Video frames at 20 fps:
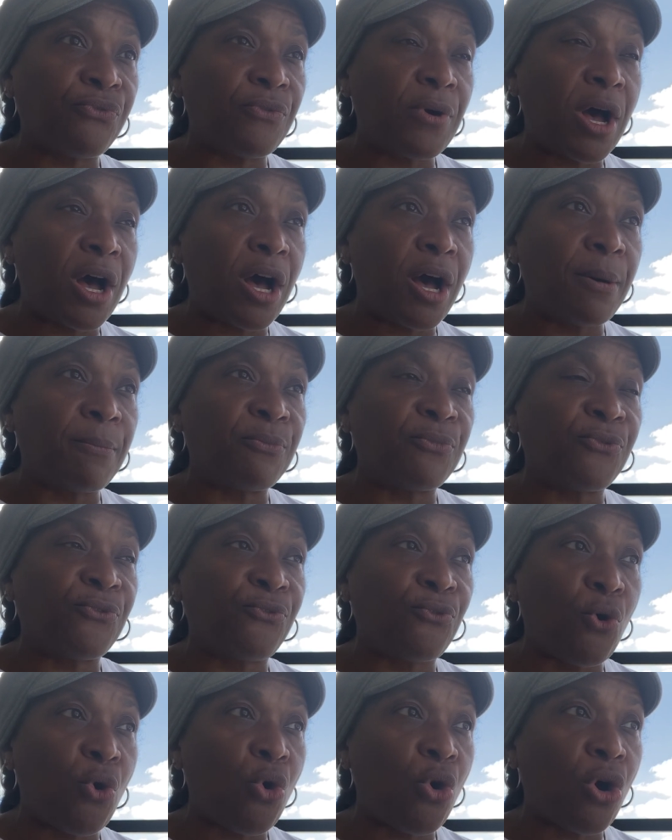um,
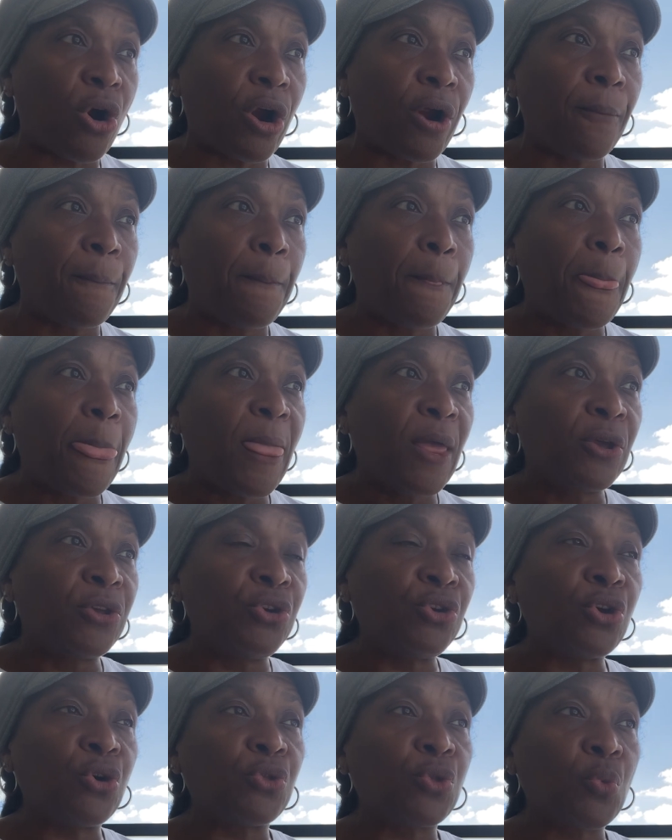for
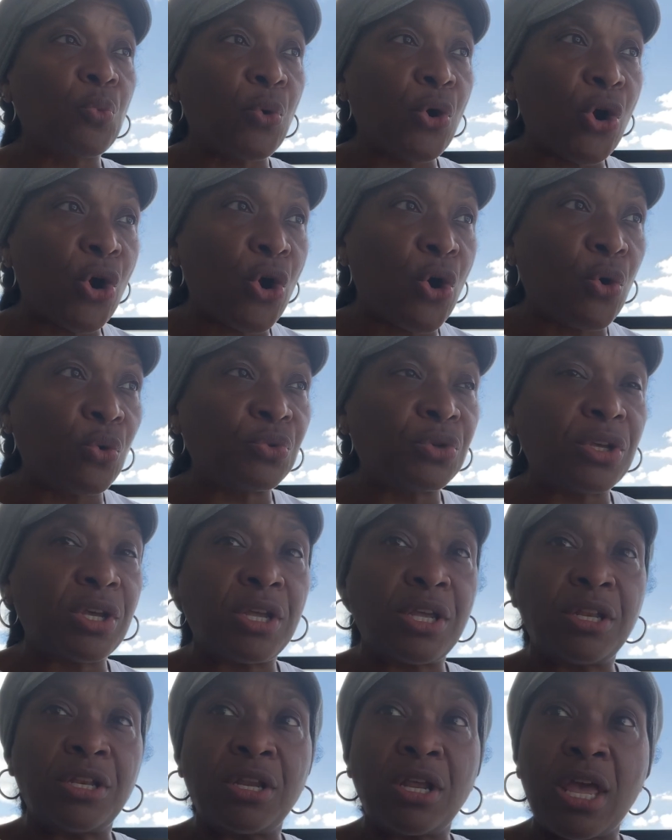you know the world
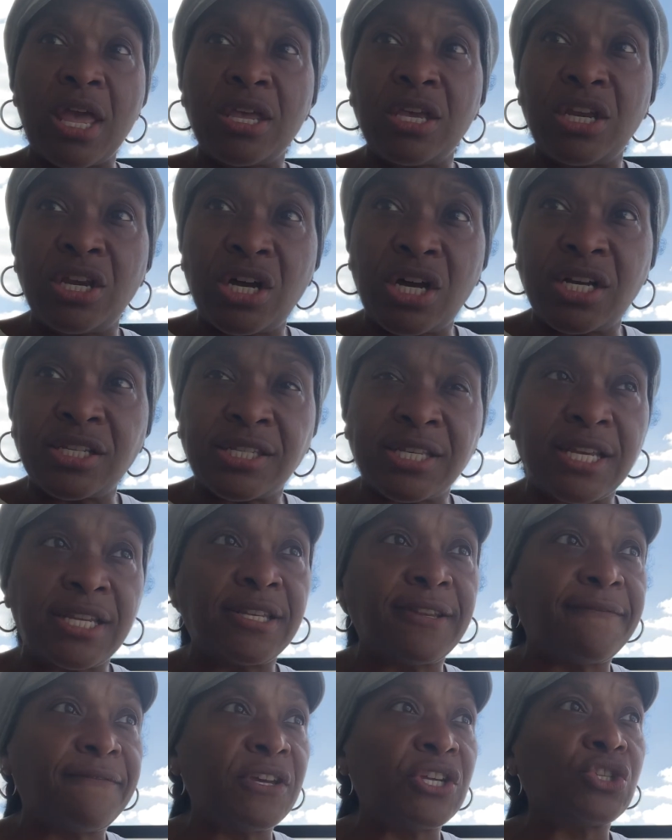in, in us
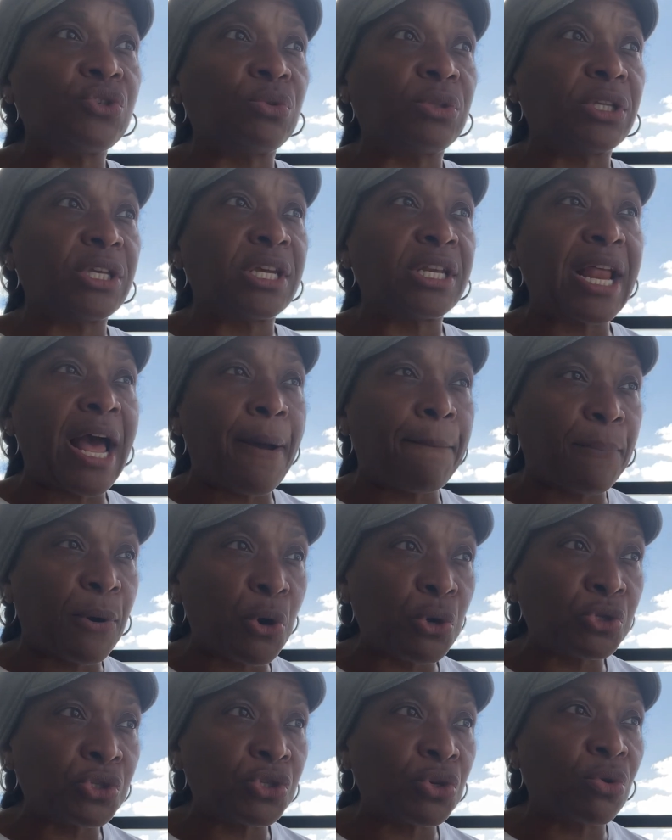individually in our
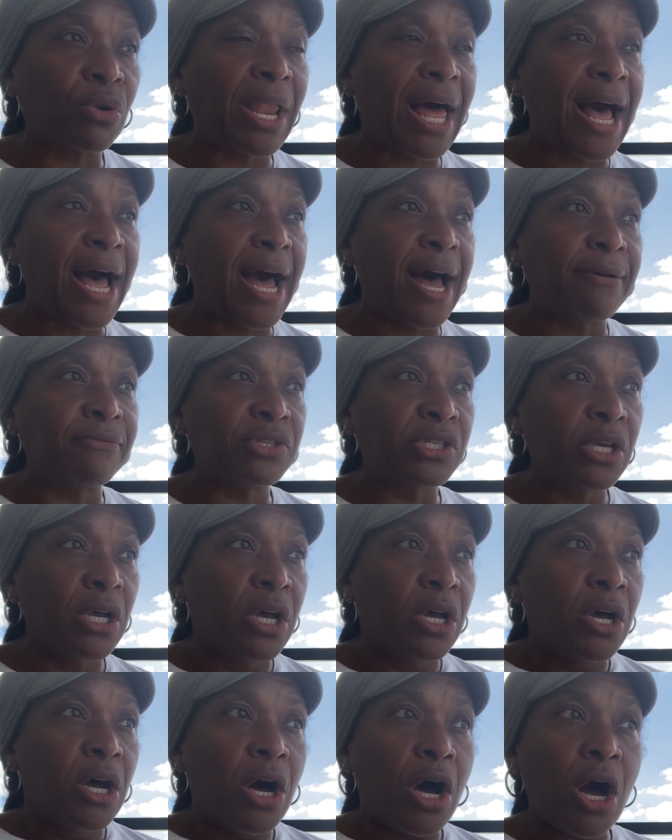personal lives
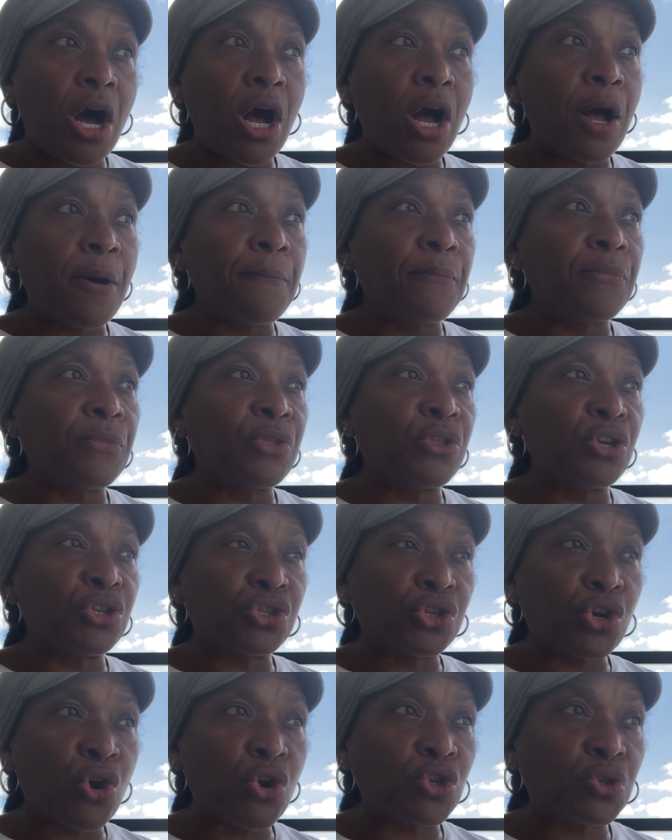um, the
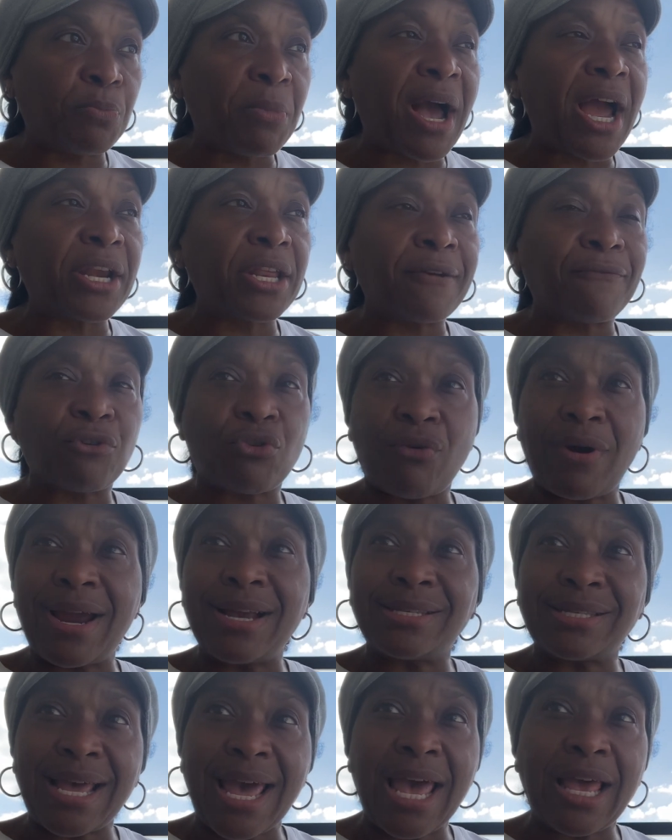church body of
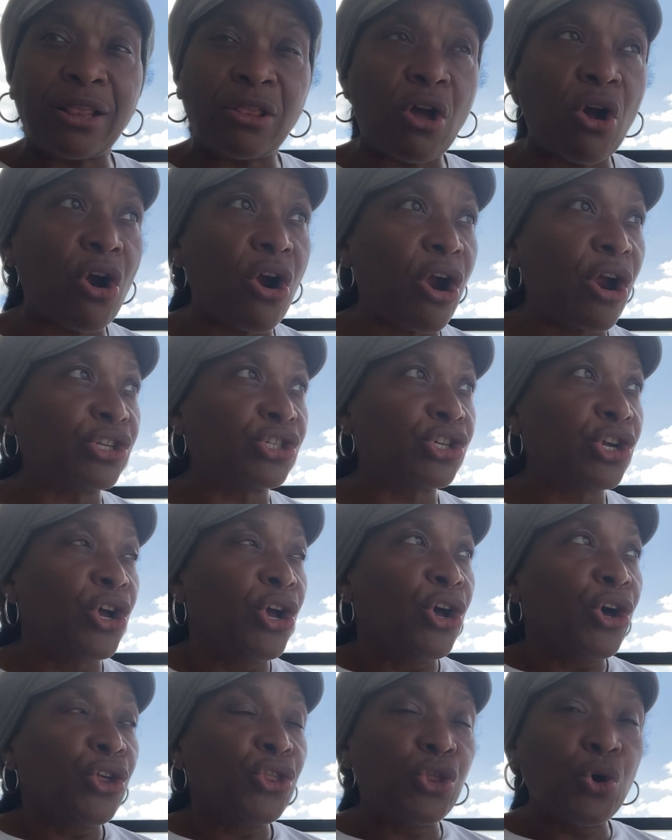christ at large
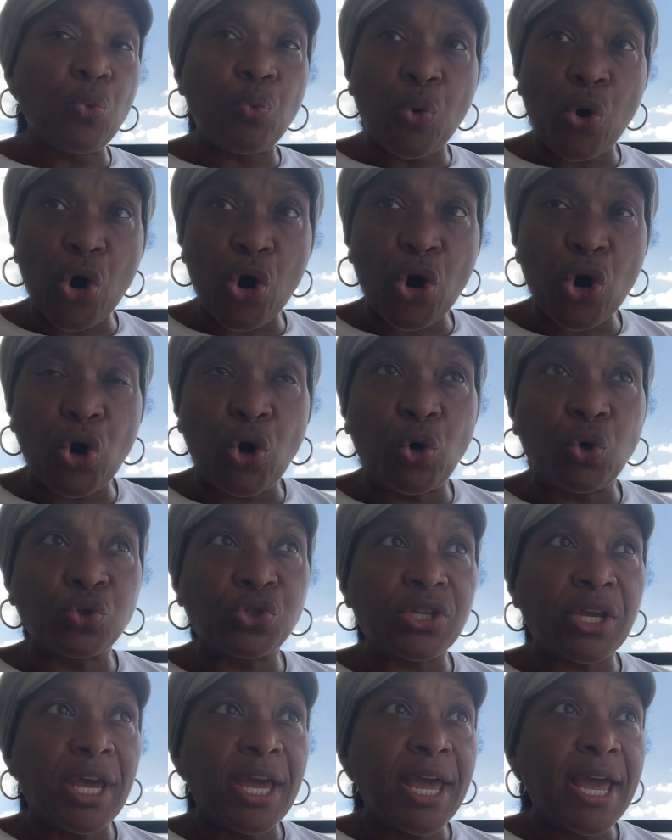the
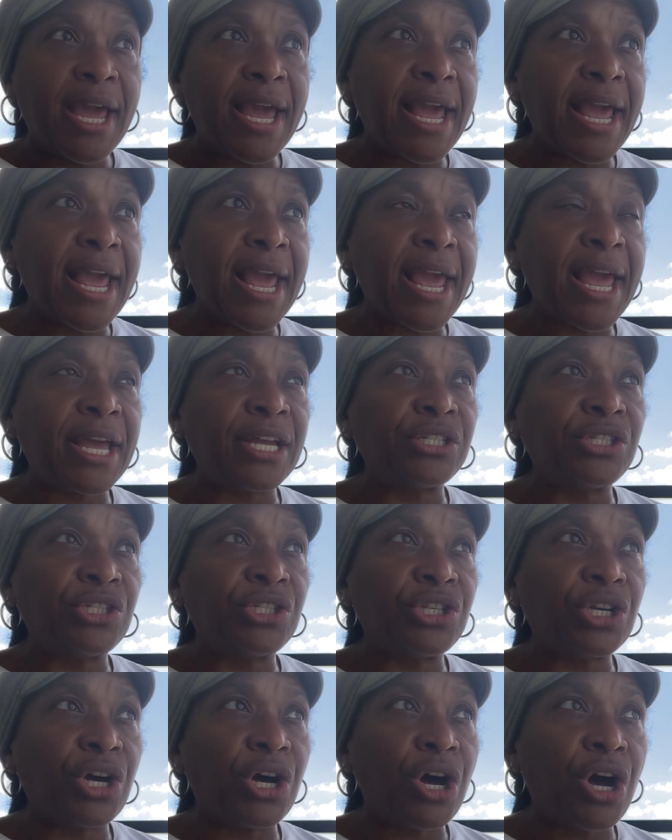world and
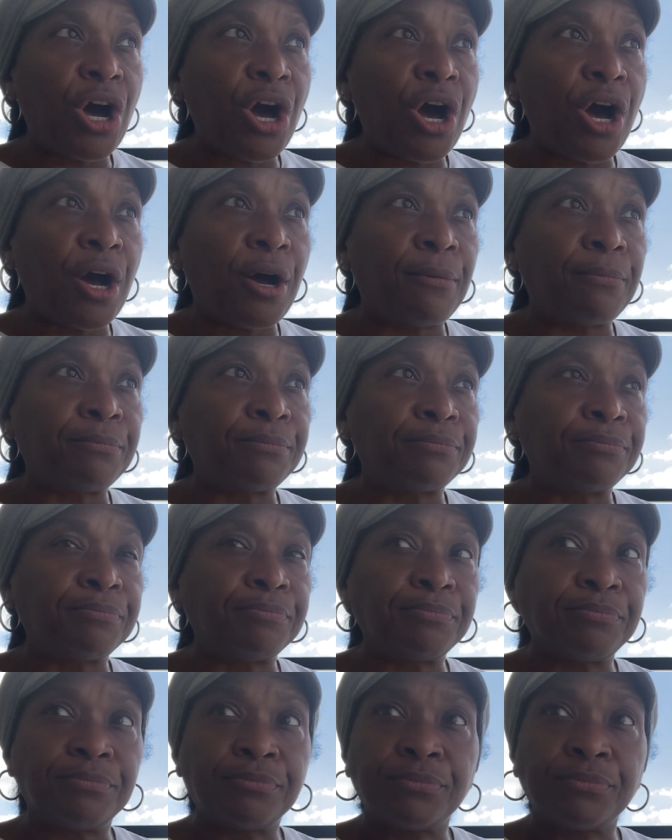um